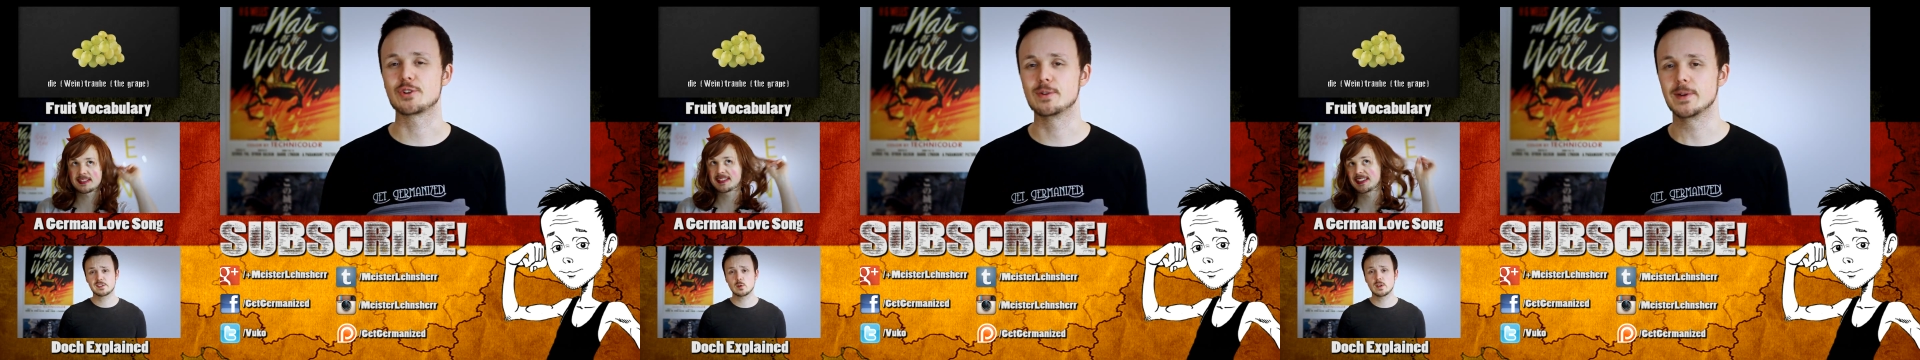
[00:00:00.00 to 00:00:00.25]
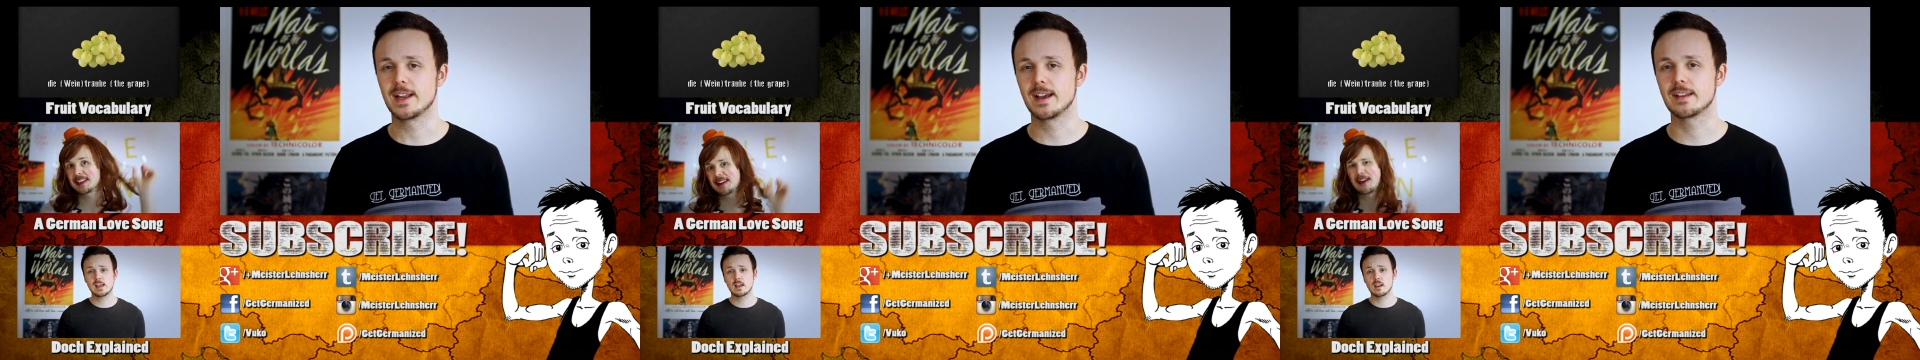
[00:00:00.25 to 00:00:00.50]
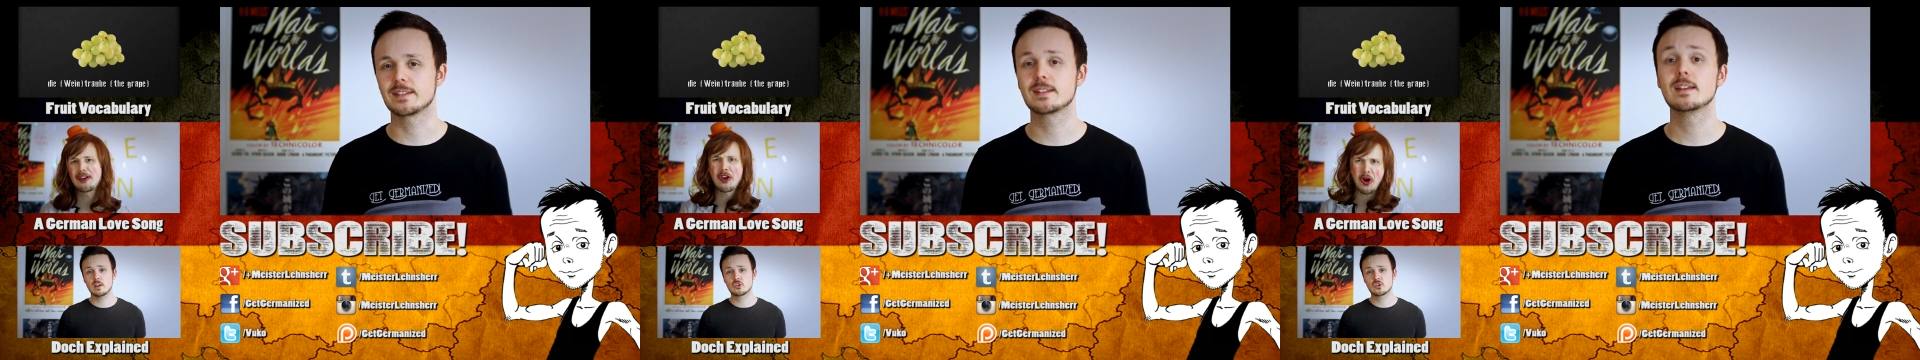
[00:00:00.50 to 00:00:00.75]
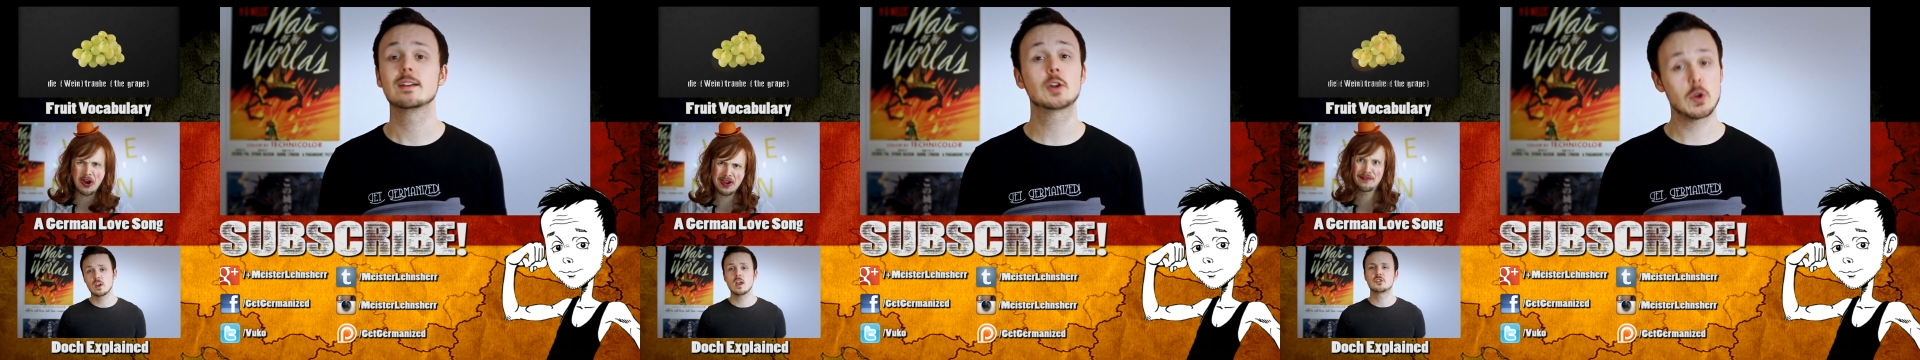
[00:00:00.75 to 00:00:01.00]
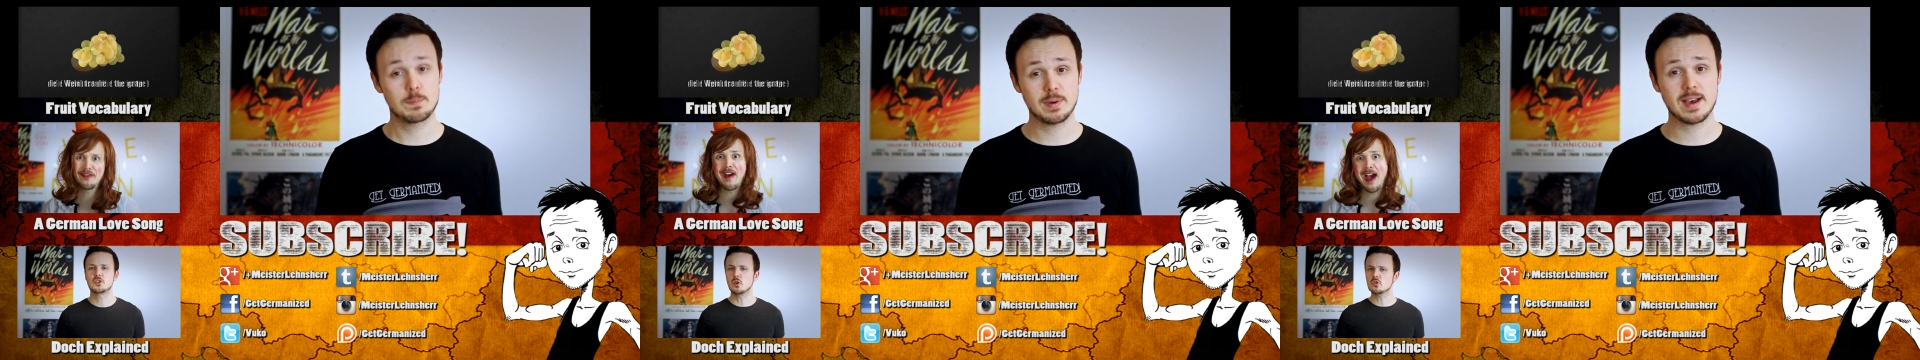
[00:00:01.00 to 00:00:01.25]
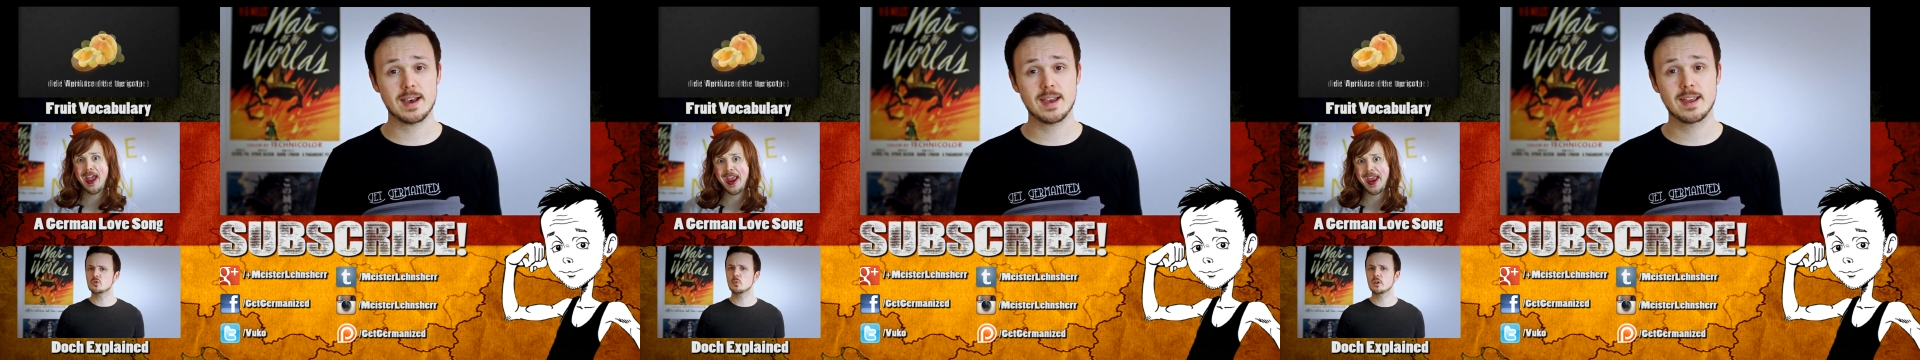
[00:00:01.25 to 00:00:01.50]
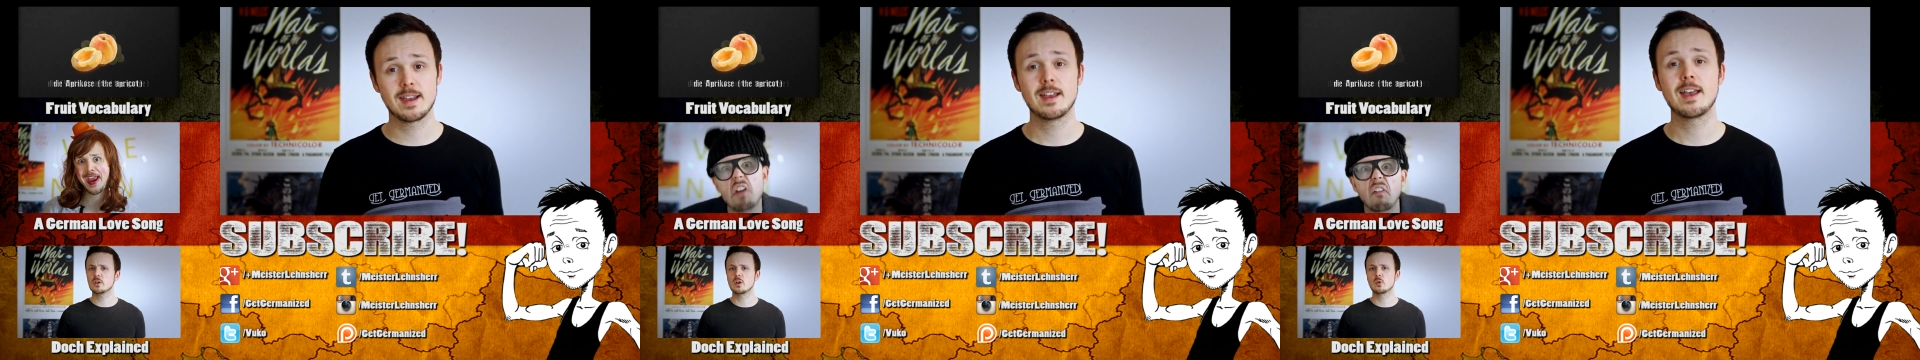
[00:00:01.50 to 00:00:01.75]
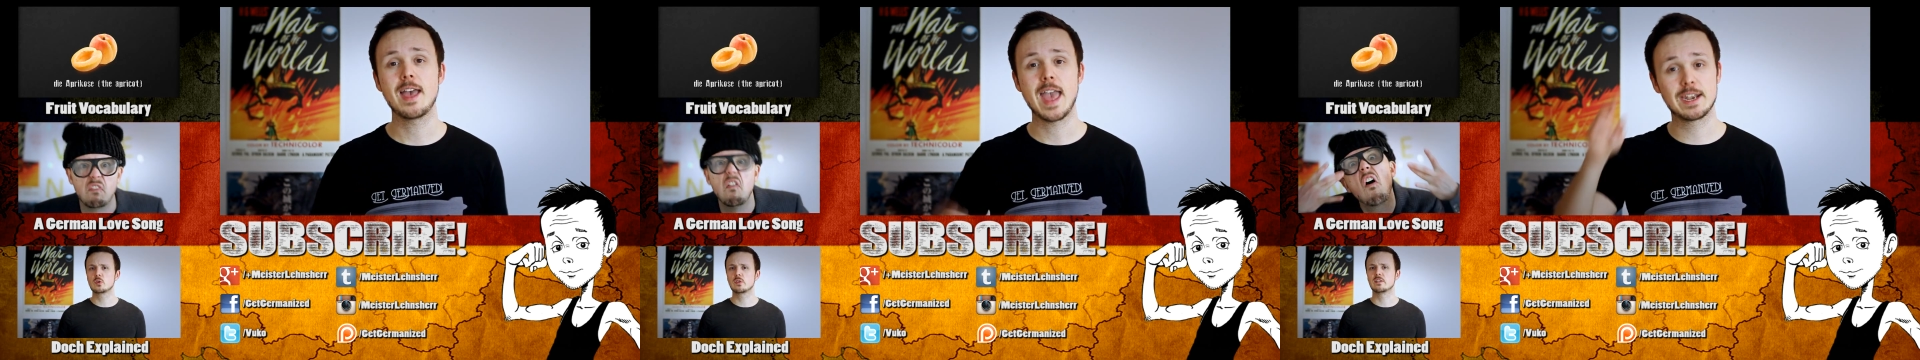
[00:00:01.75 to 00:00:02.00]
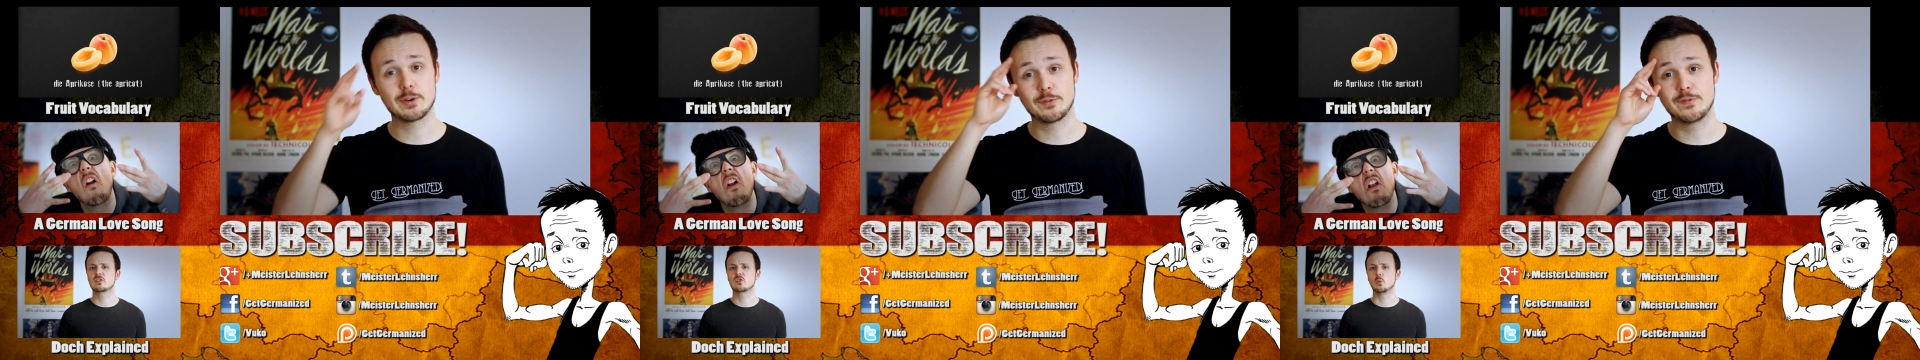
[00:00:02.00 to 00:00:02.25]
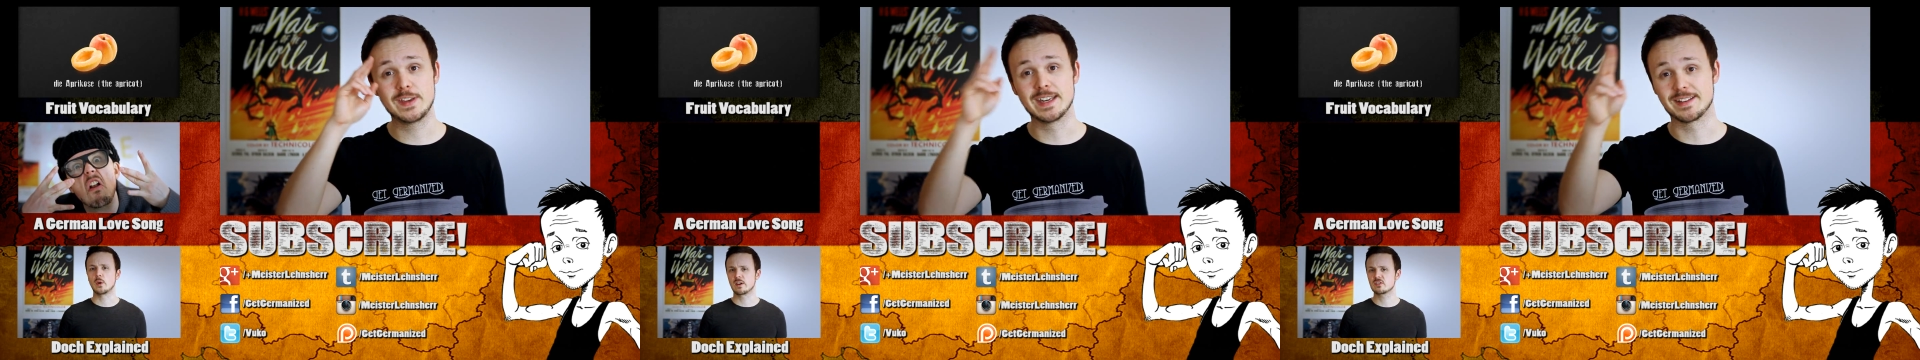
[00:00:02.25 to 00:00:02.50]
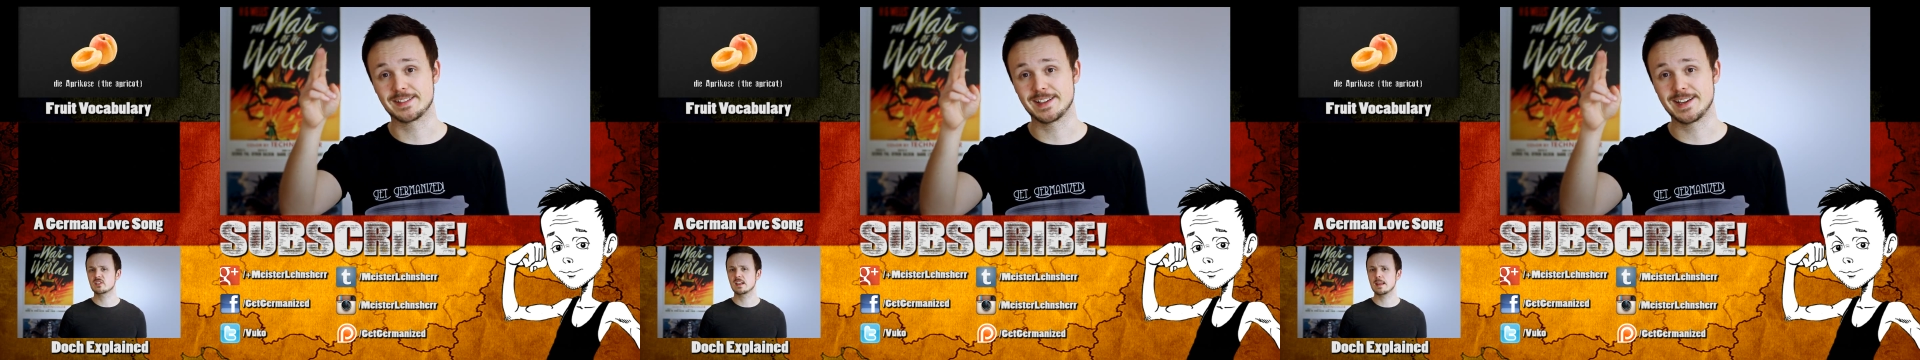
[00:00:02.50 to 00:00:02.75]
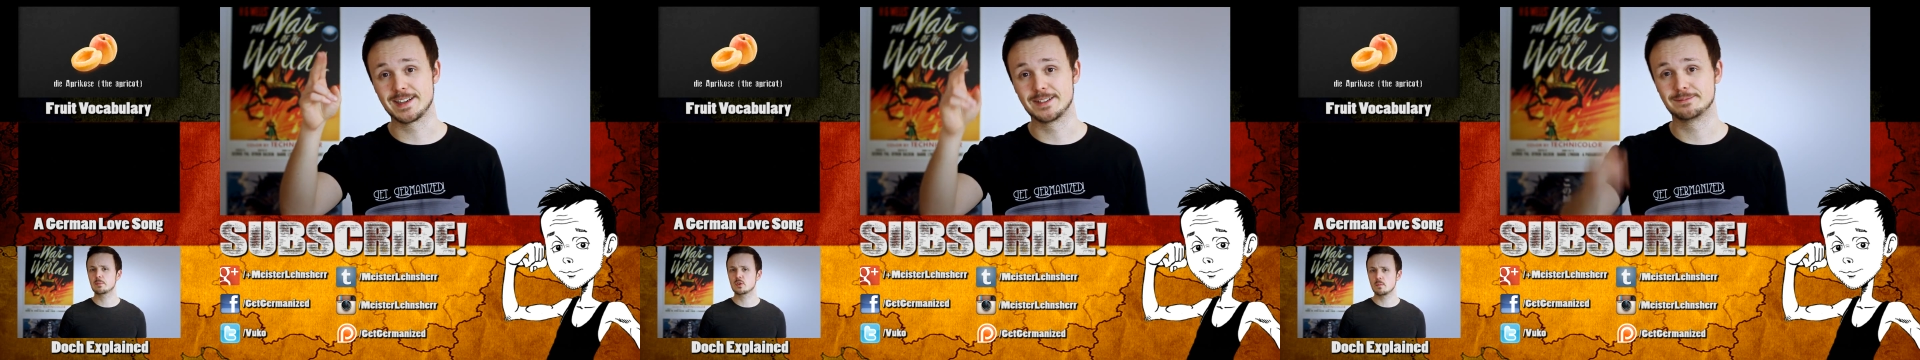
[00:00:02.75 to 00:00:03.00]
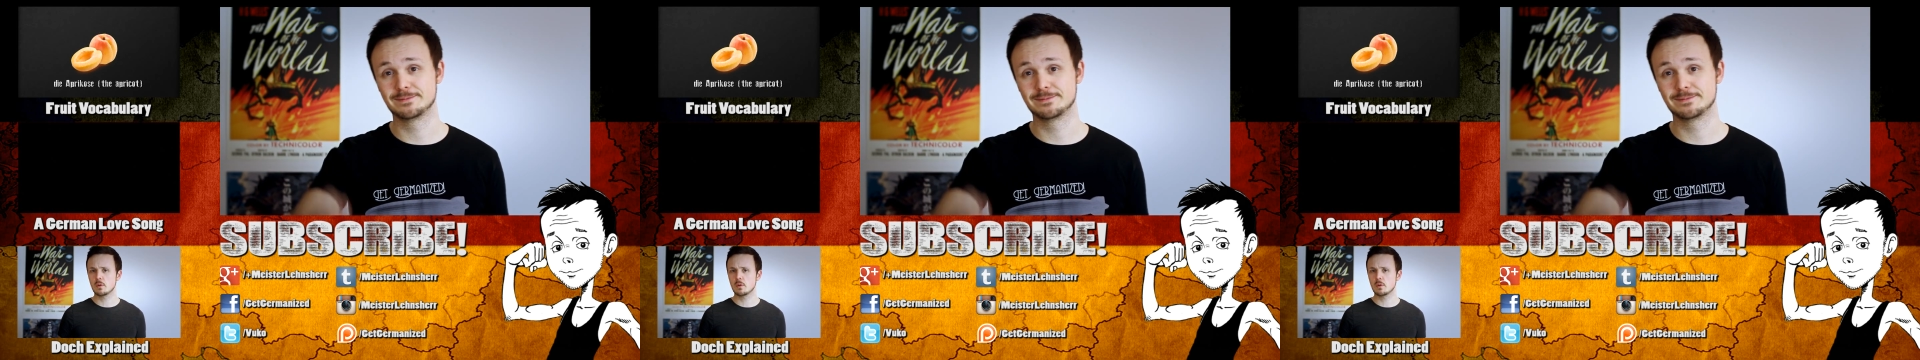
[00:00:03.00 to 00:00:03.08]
Germanized, goodbye and auf Wiedersehen.